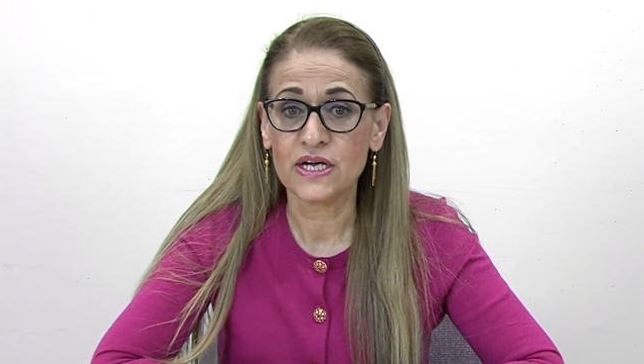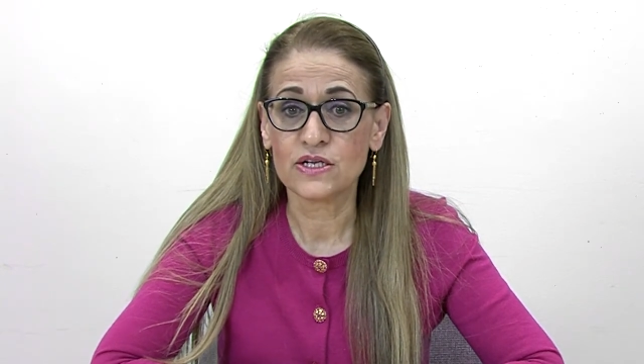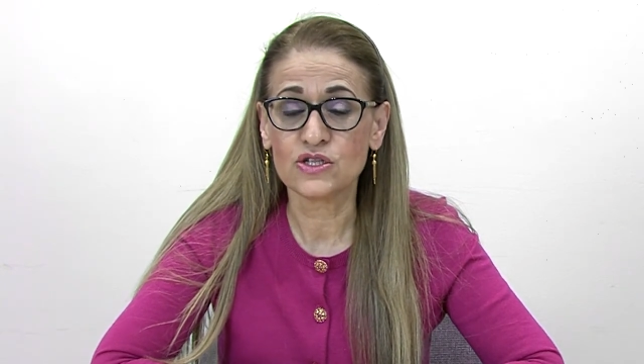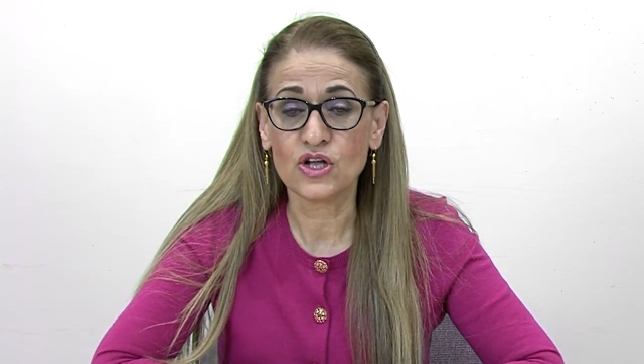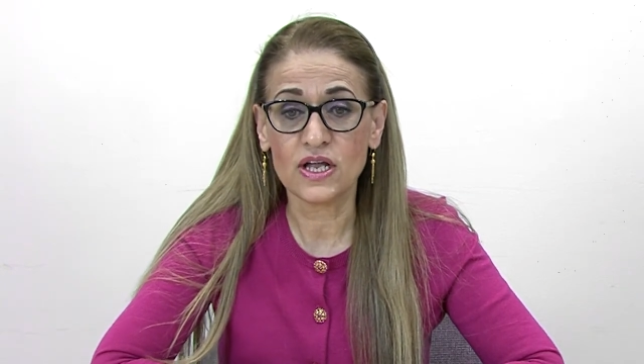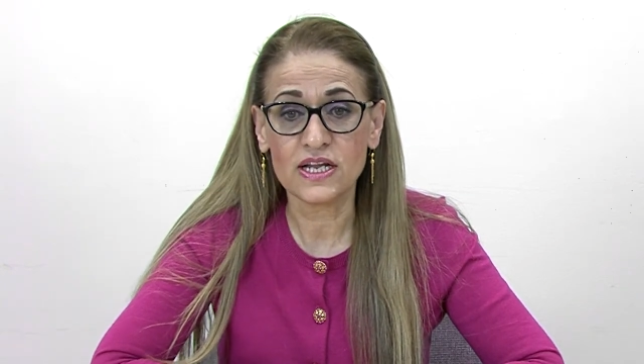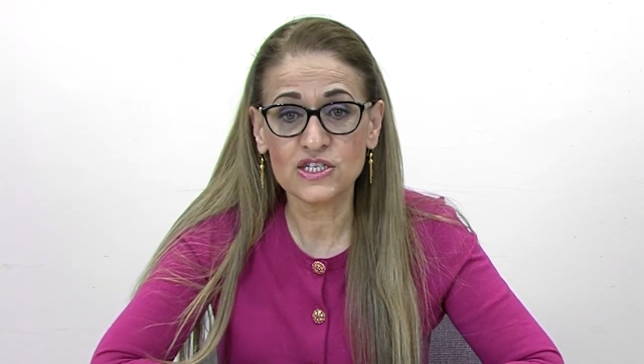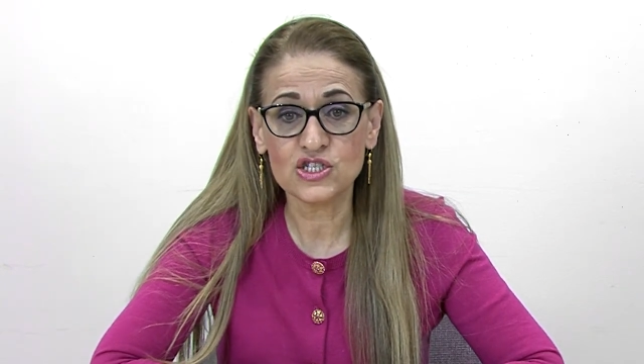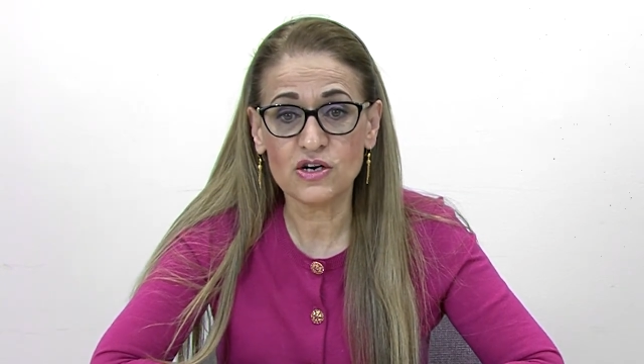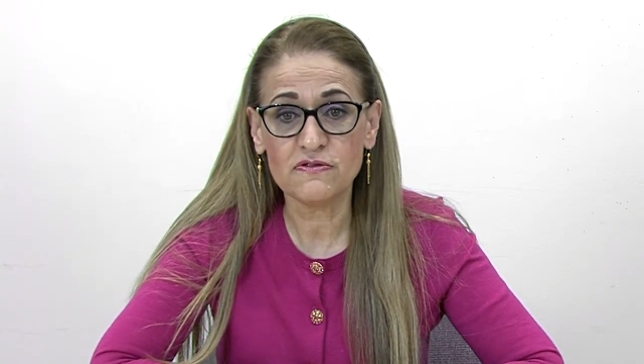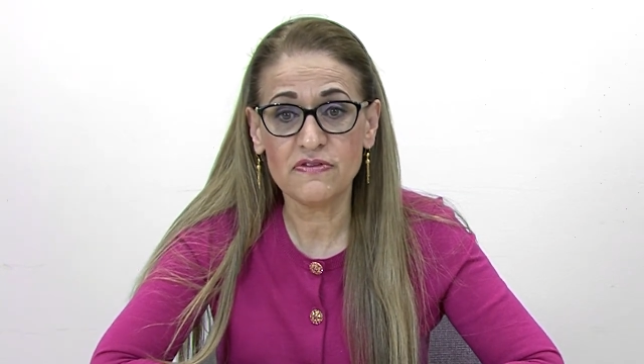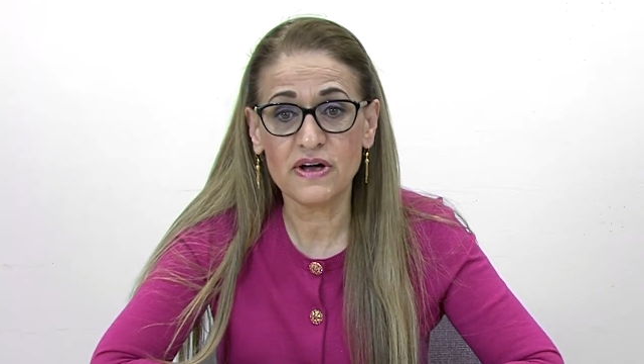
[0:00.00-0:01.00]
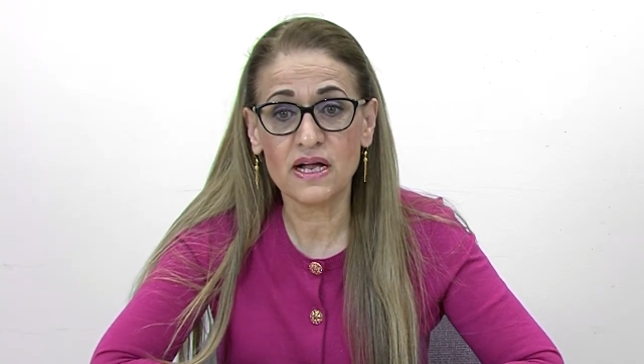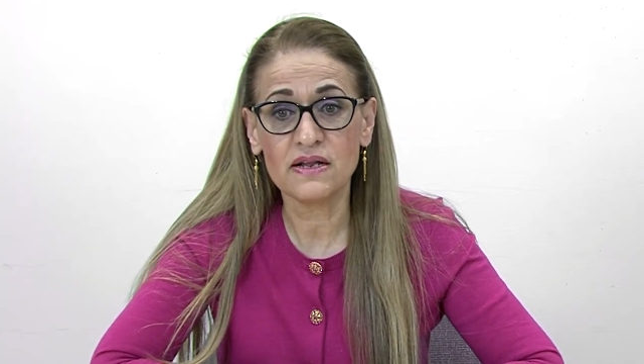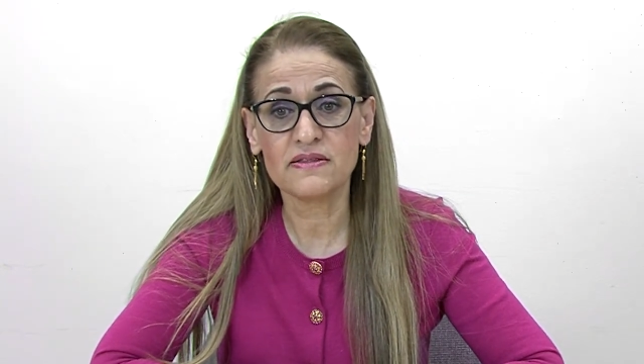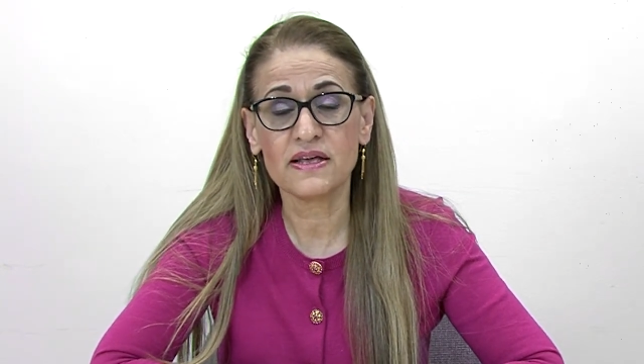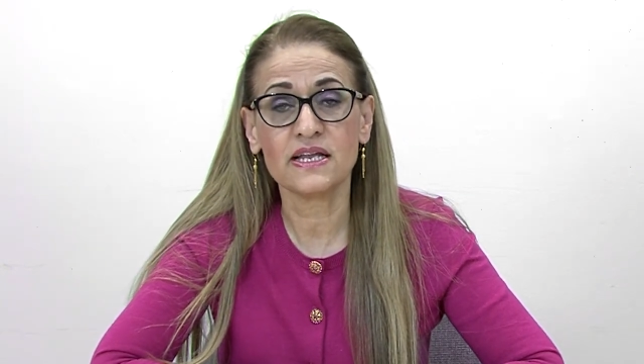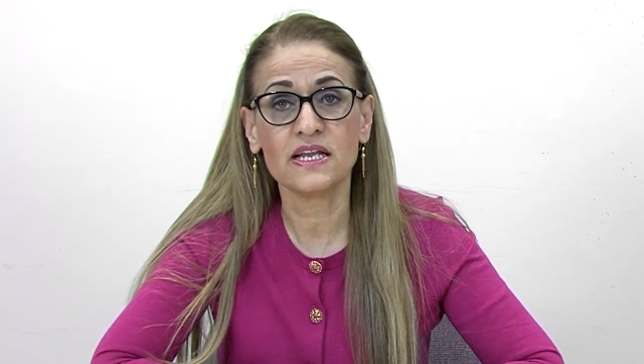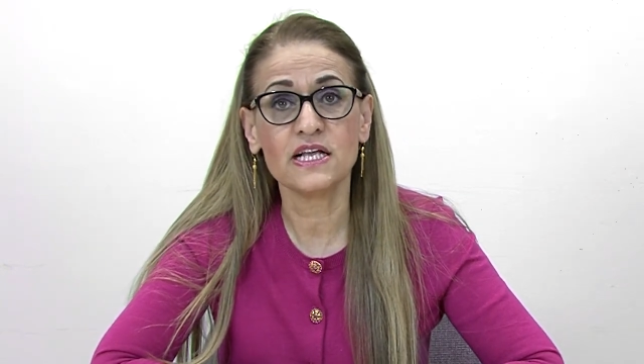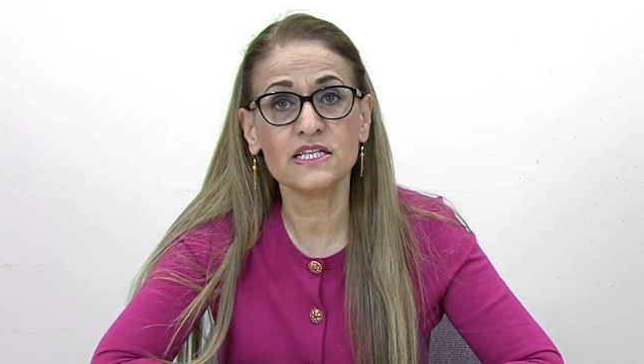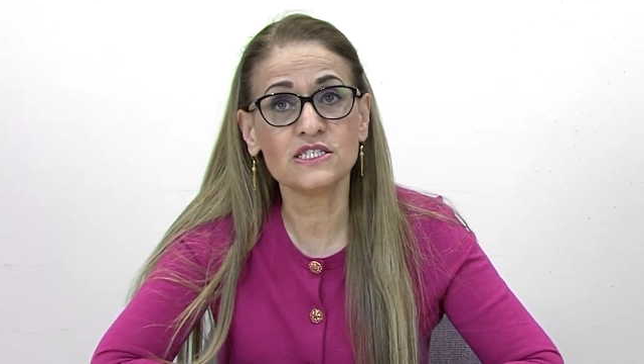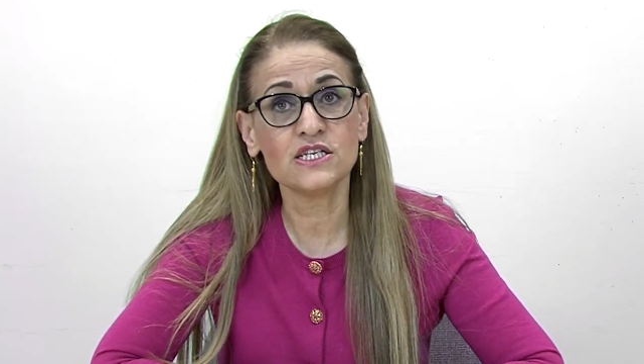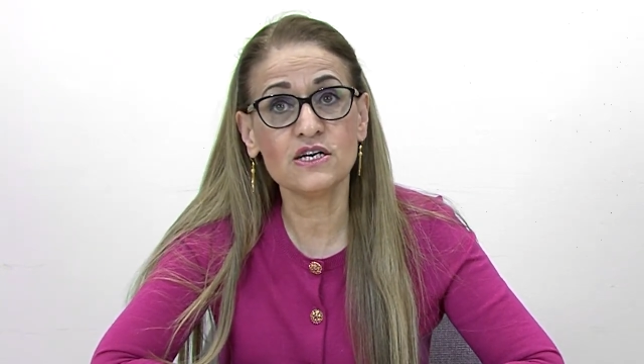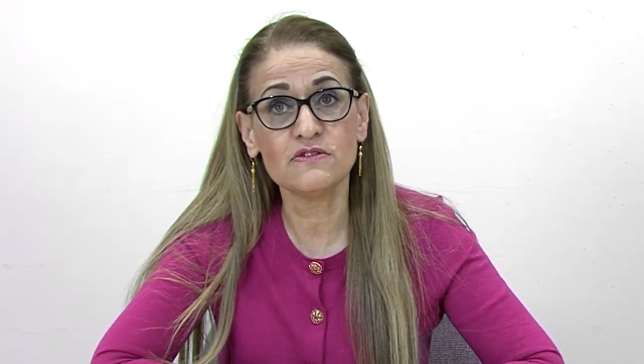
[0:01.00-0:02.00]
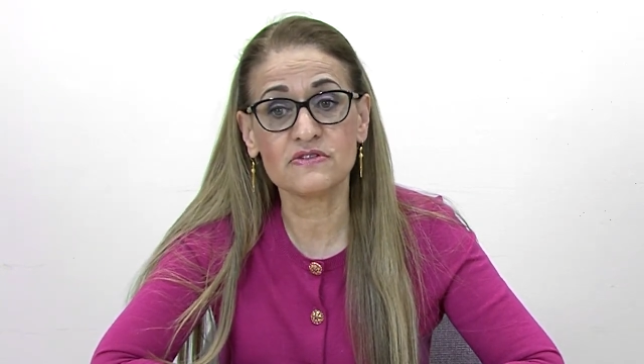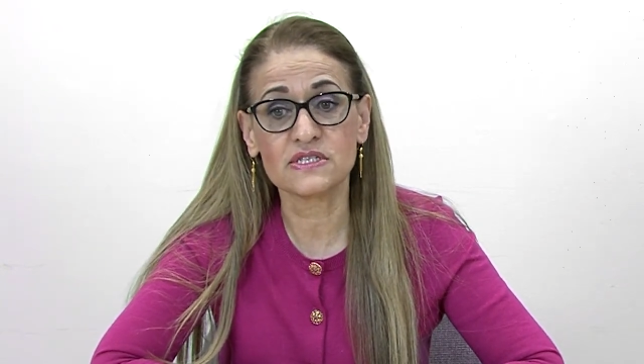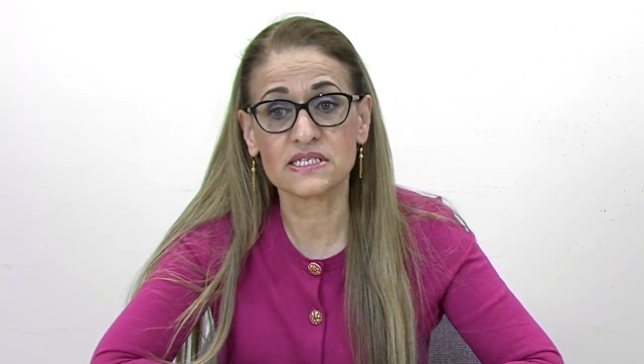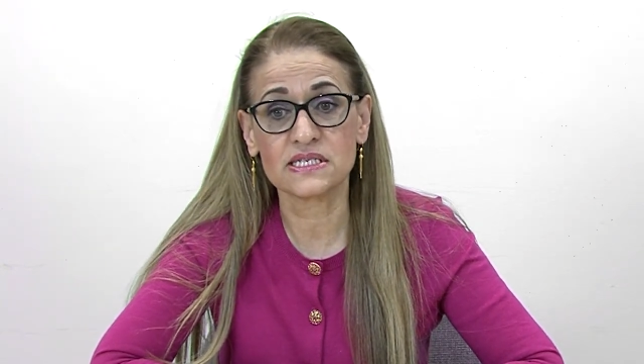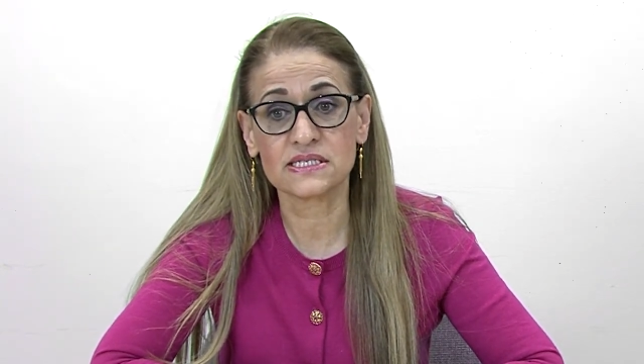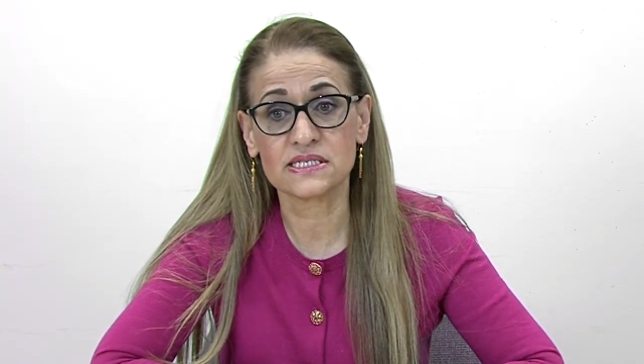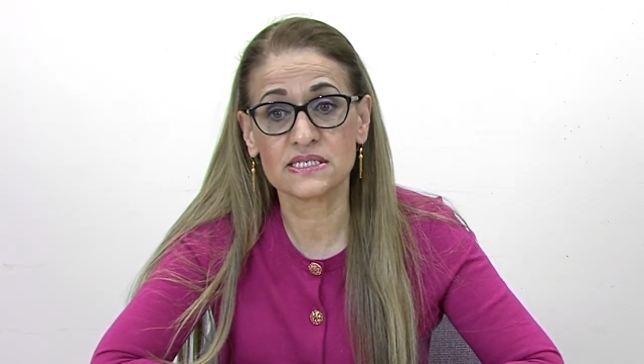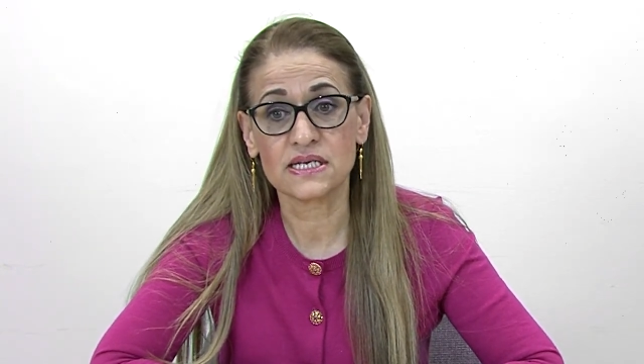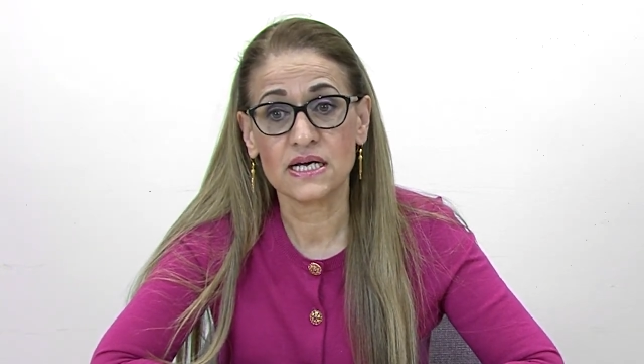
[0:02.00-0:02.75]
knowledge of health and health services,